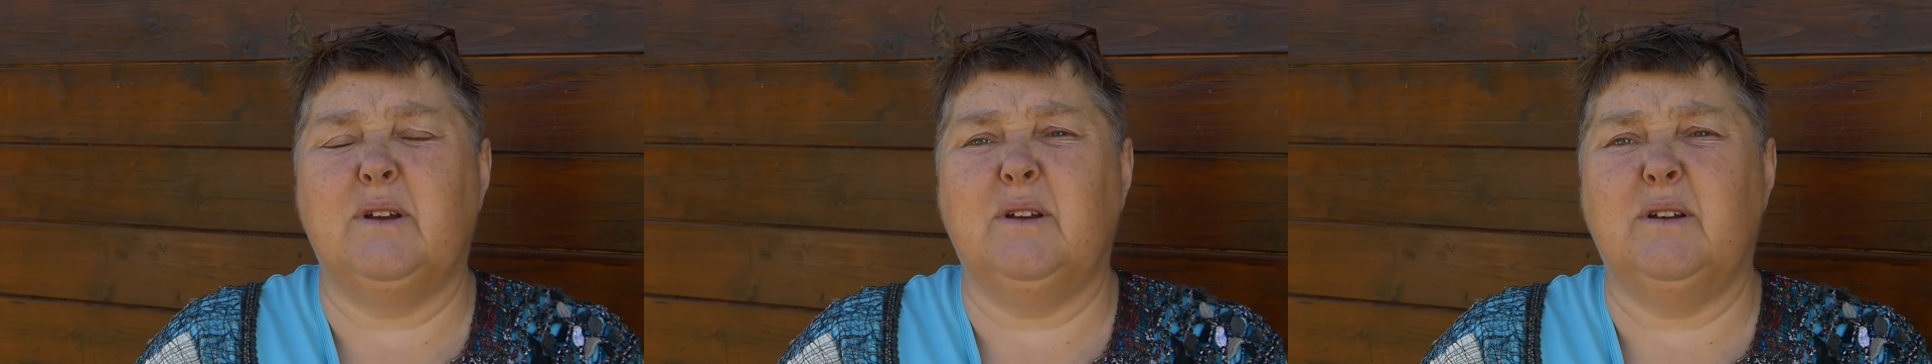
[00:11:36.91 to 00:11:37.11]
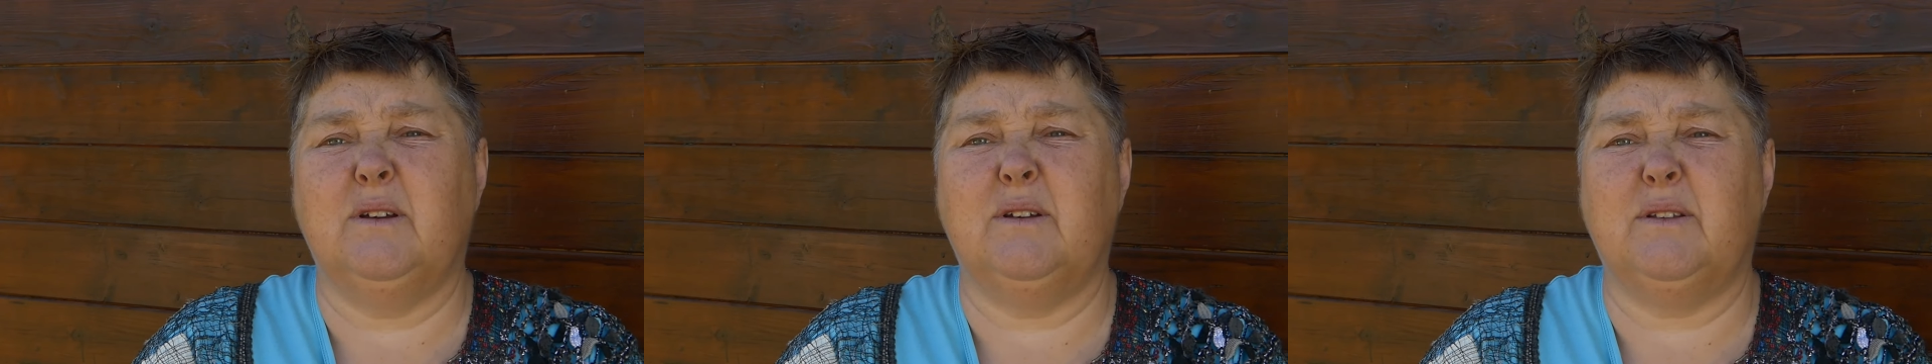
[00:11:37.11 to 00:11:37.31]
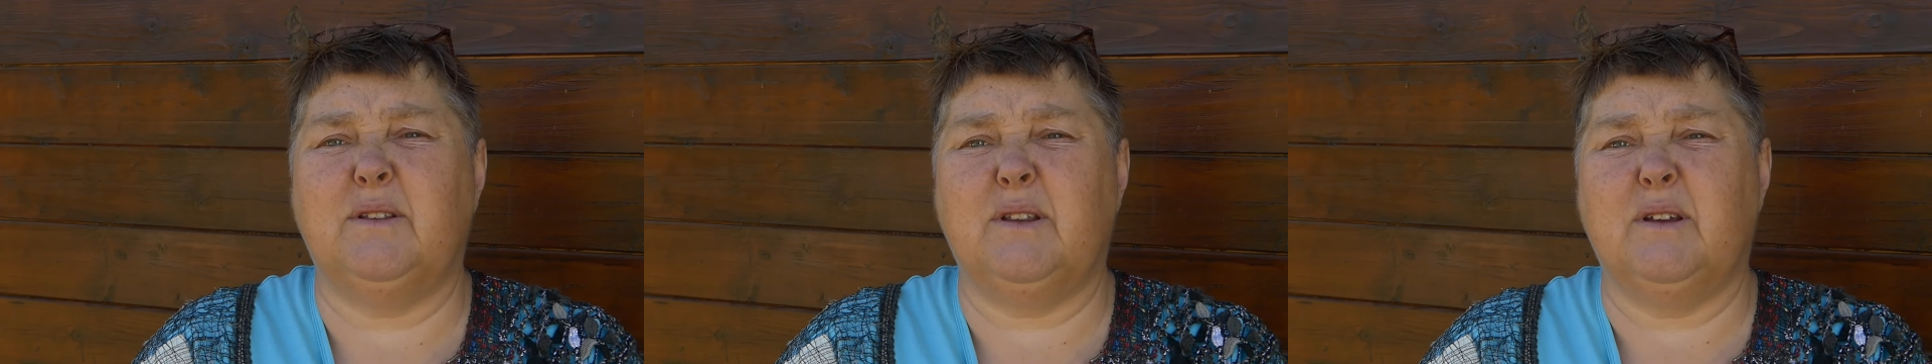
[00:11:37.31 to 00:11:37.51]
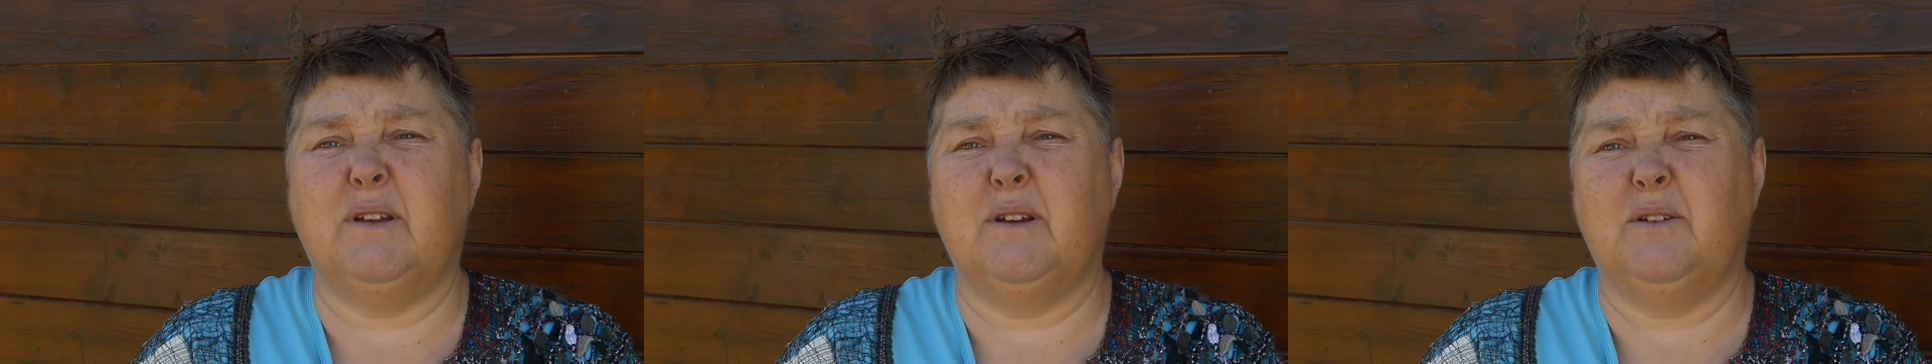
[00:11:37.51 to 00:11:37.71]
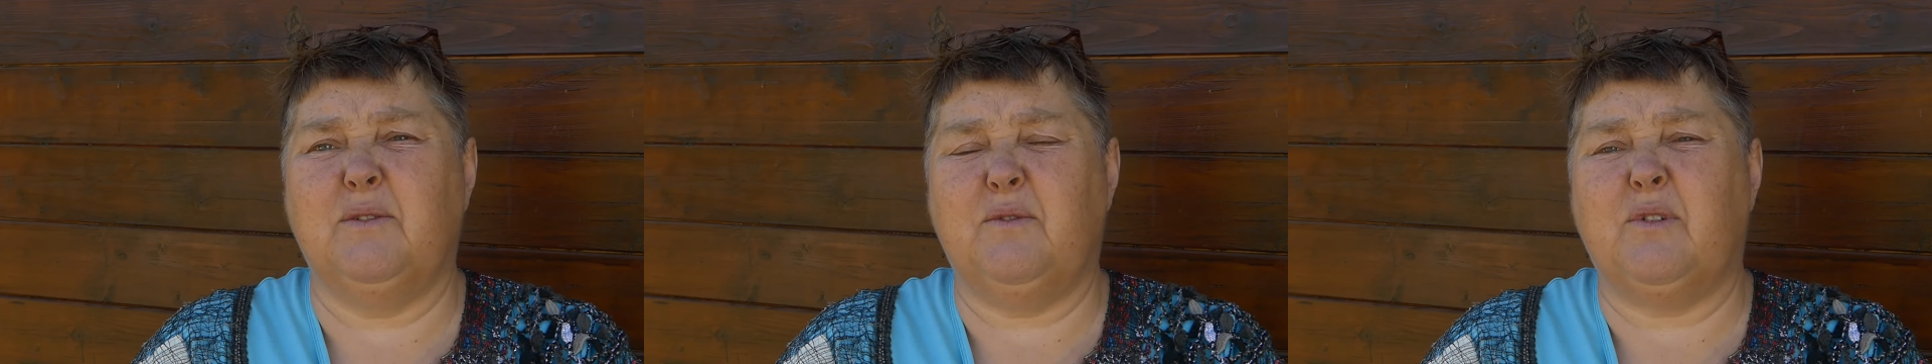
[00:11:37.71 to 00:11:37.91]

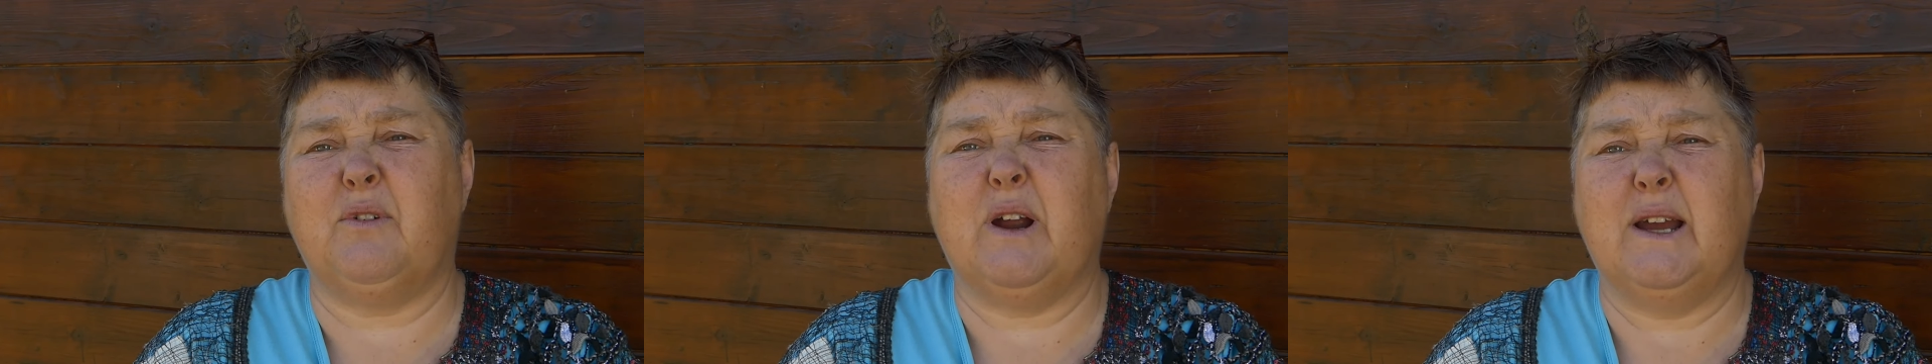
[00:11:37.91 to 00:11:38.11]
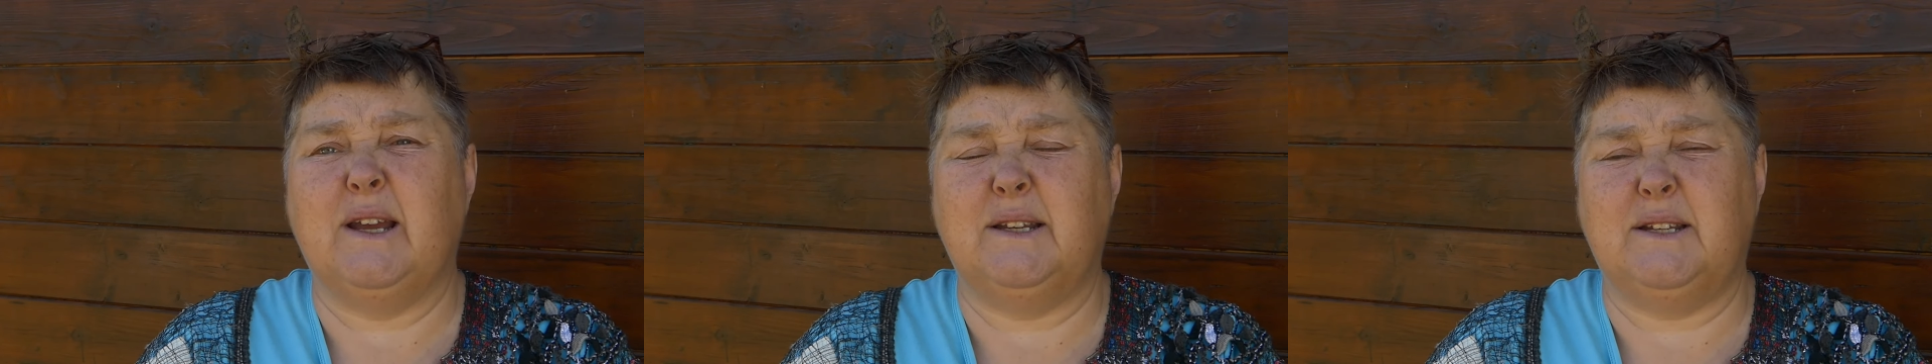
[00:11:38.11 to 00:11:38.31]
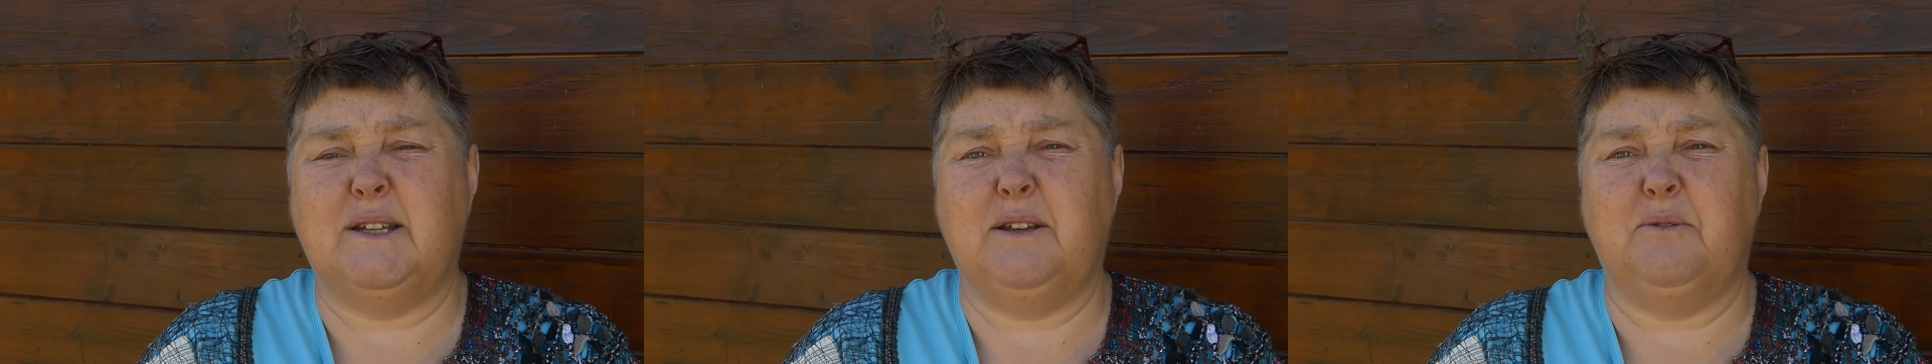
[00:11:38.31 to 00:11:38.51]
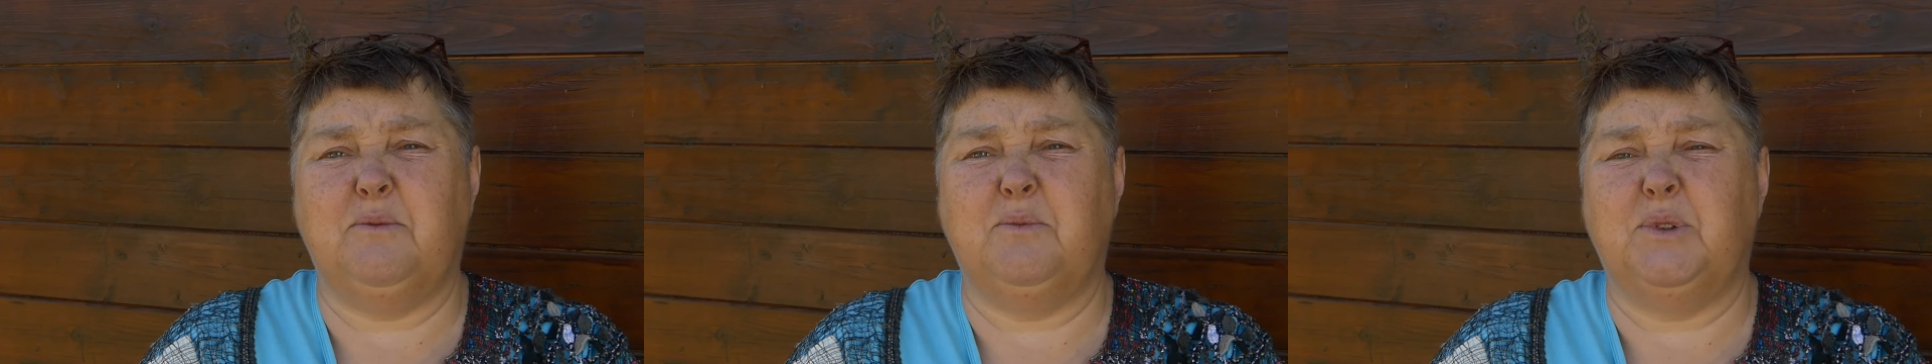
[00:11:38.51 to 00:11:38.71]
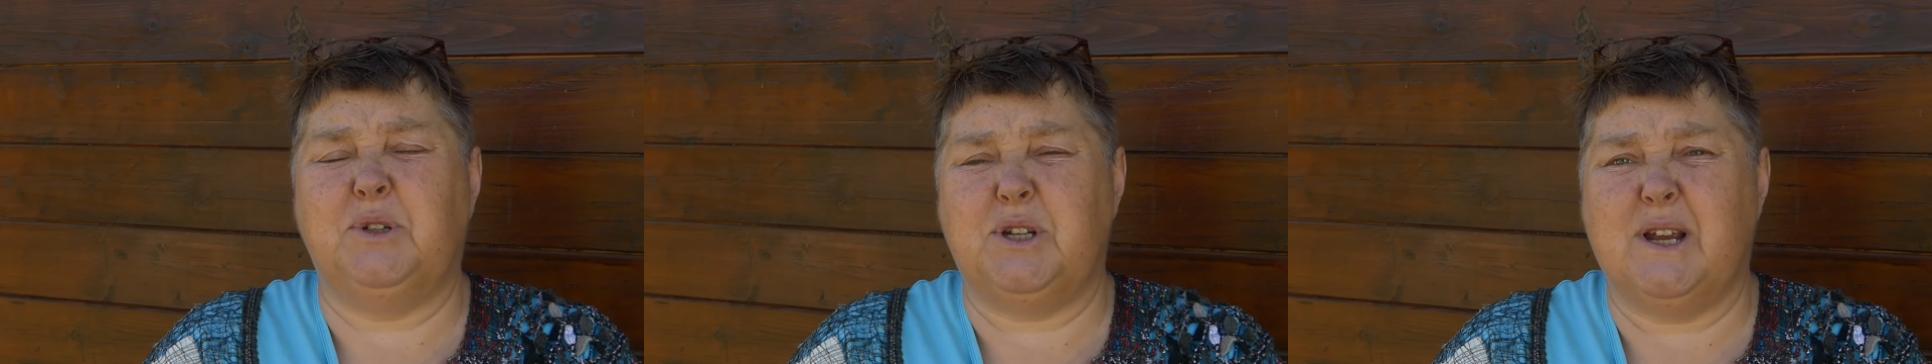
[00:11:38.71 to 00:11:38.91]
the variety
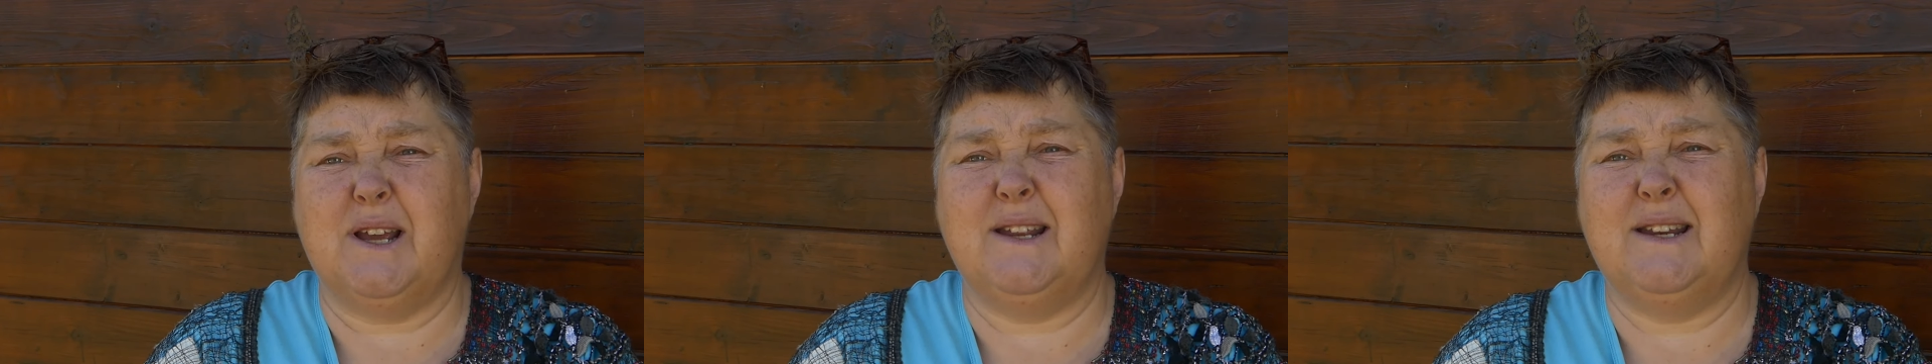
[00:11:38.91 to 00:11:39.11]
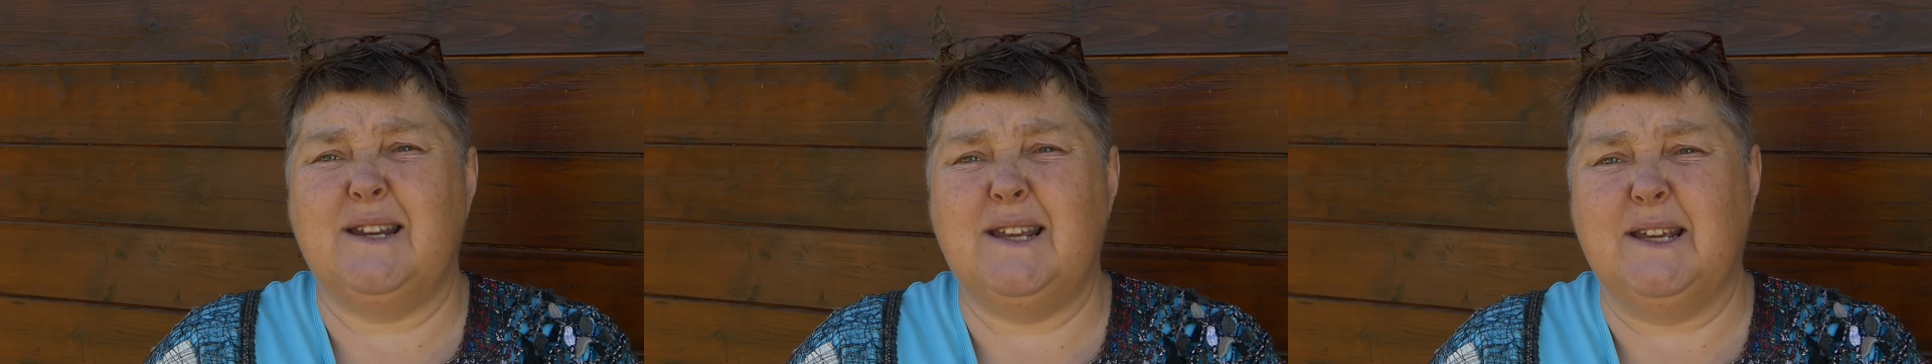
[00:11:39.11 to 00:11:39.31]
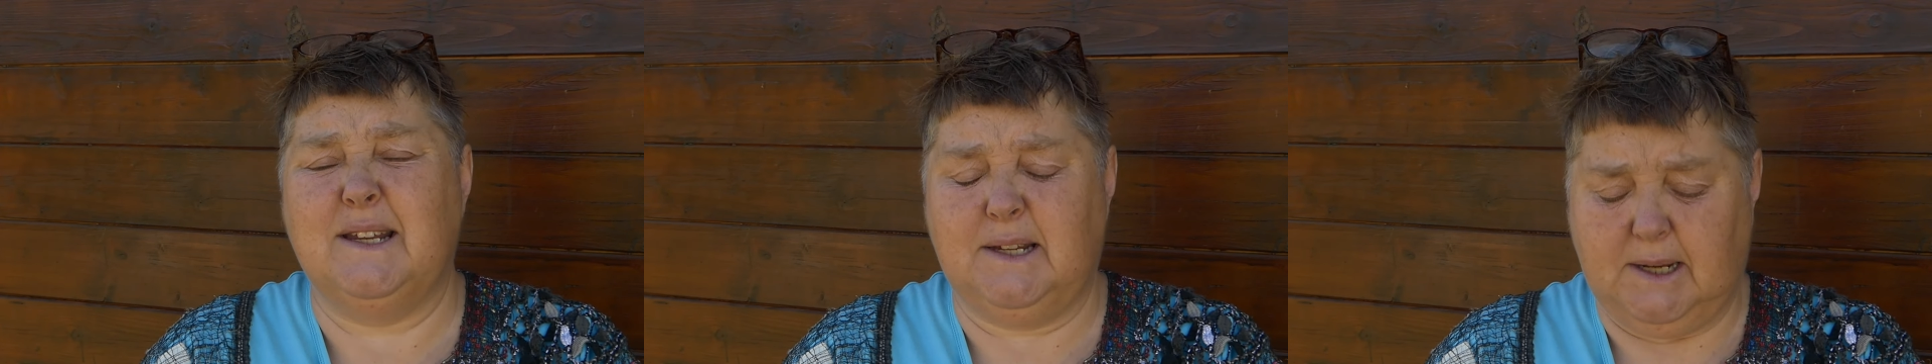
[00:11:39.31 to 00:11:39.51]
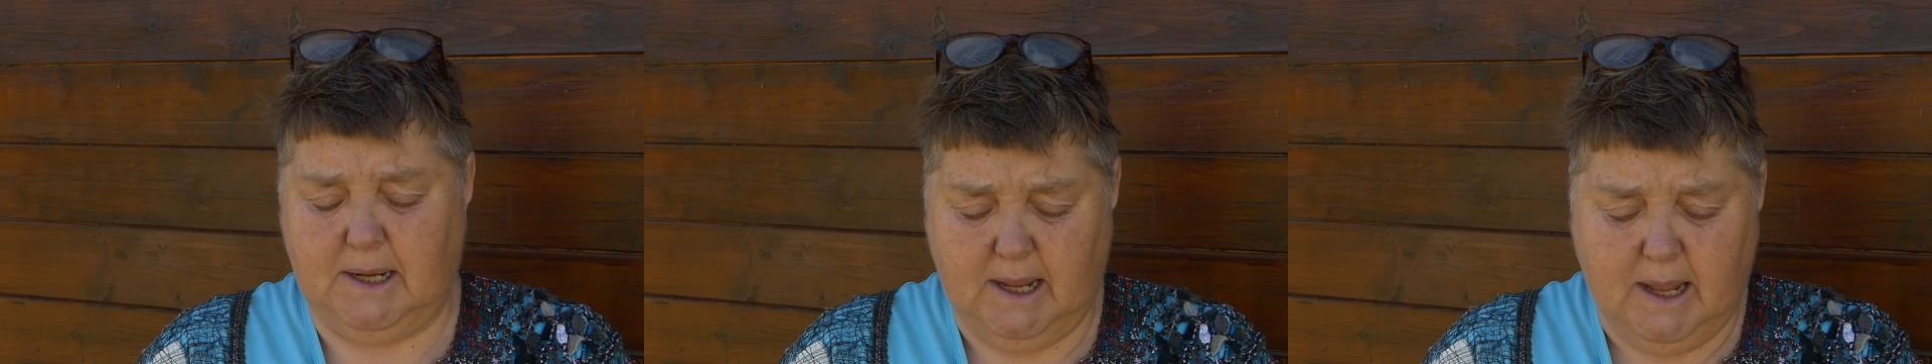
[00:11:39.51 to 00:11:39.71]
which I need.